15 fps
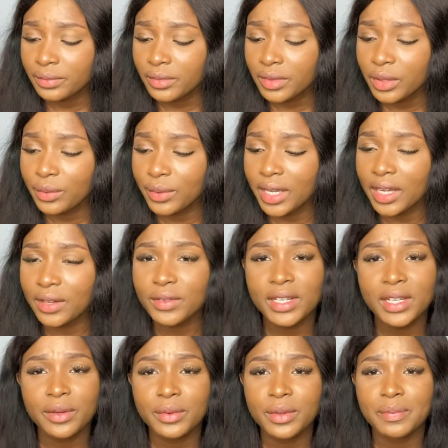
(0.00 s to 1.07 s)
the way I
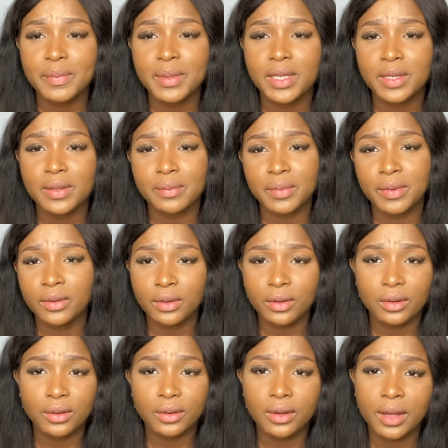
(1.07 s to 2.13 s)
relate with
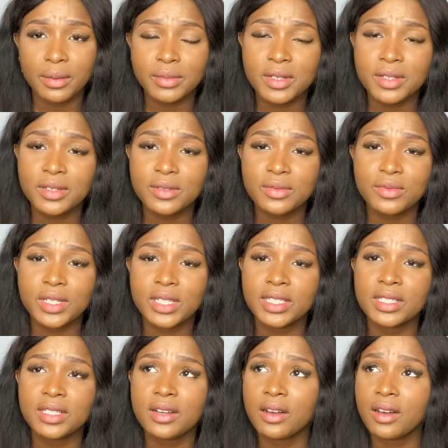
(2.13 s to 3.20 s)
people. I'm just really
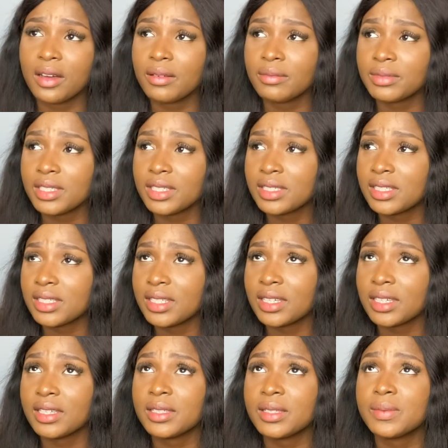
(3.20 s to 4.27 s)
calm these
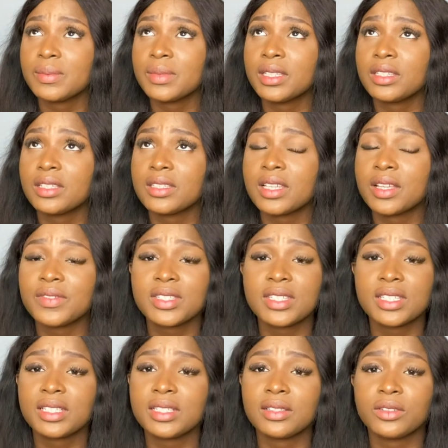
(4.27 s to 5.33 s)
days because I've
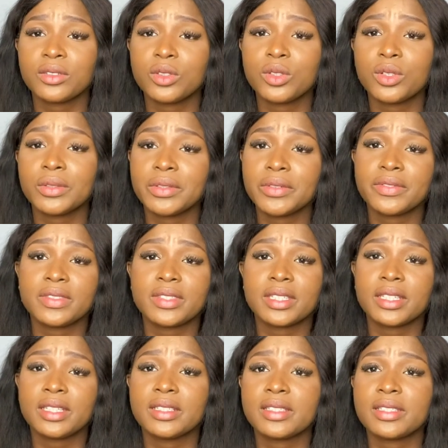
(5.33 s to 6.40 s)
seen a lot of
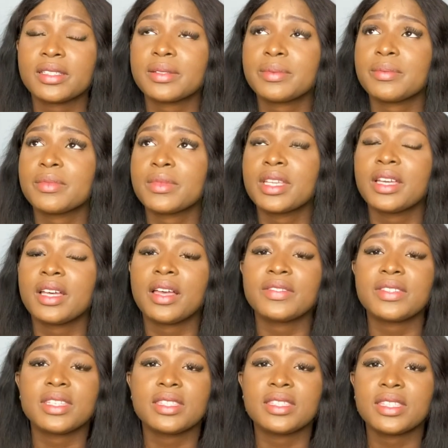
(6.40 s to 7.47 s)
things. I've
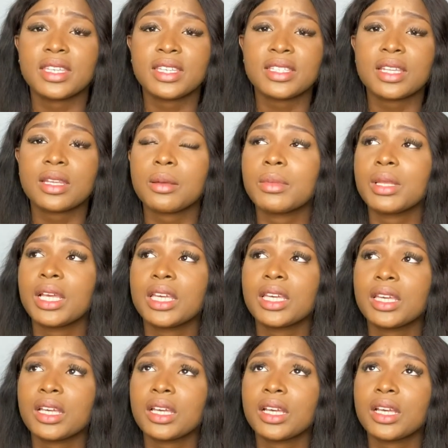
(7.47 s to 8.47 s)
seen things and I'm like,